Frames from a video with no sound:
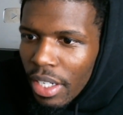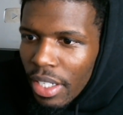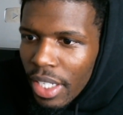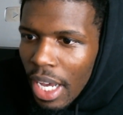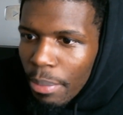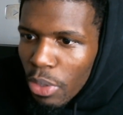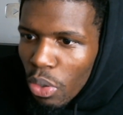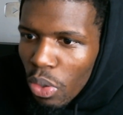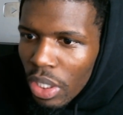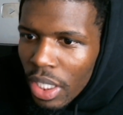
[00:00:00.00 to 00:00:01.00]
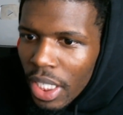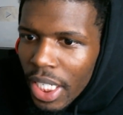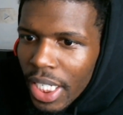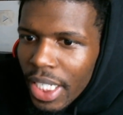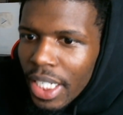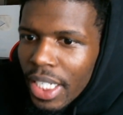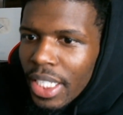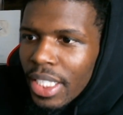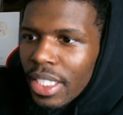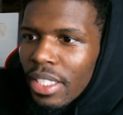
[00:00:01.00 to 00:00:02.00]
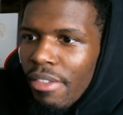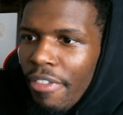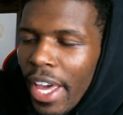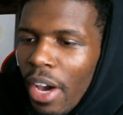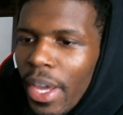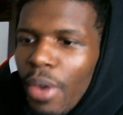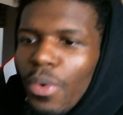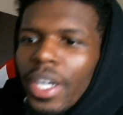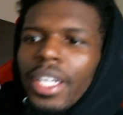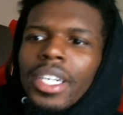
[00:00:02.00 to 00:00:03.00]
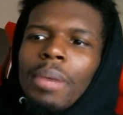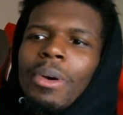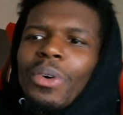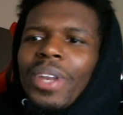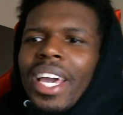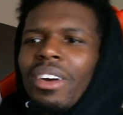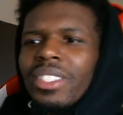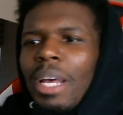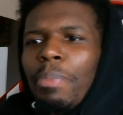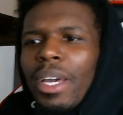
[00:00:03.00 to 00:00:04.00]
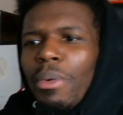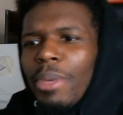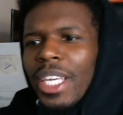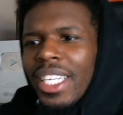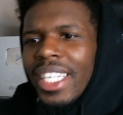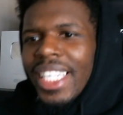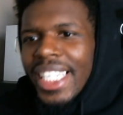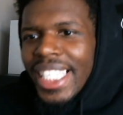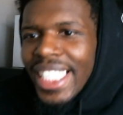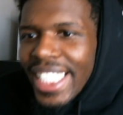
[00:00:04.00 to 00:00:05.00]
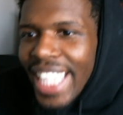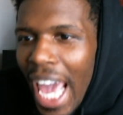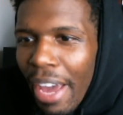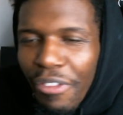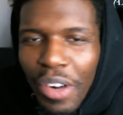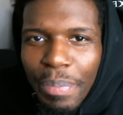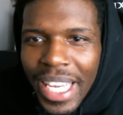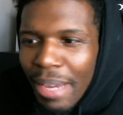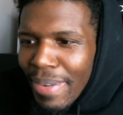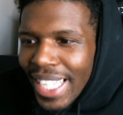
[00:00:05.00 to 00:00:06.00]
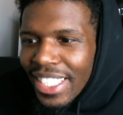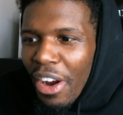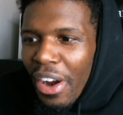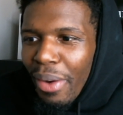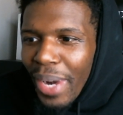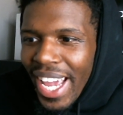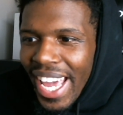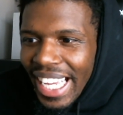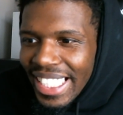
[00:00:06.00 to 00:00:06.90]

Come through. Foul and one. Come on now. Stop playing with me. Stab from deep. That's Curry Rain.